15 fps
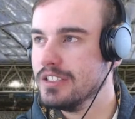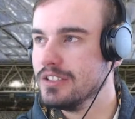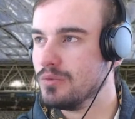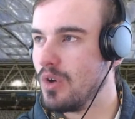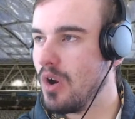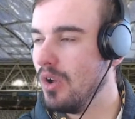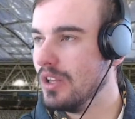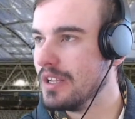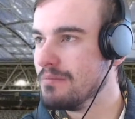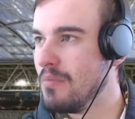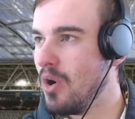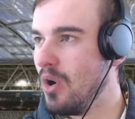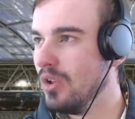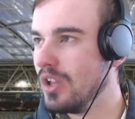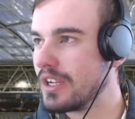The rolling
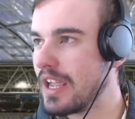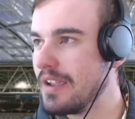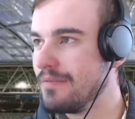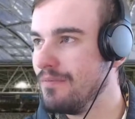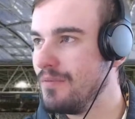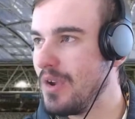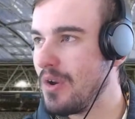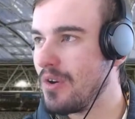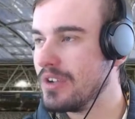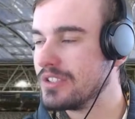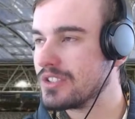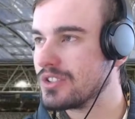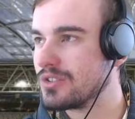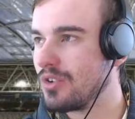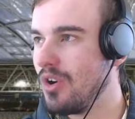maul looking very
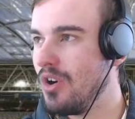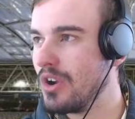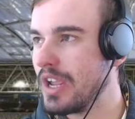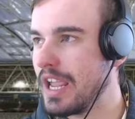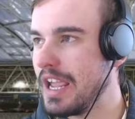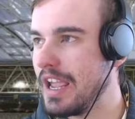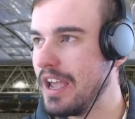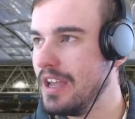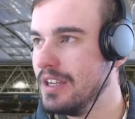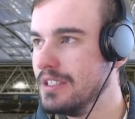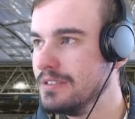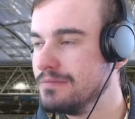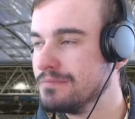strong here.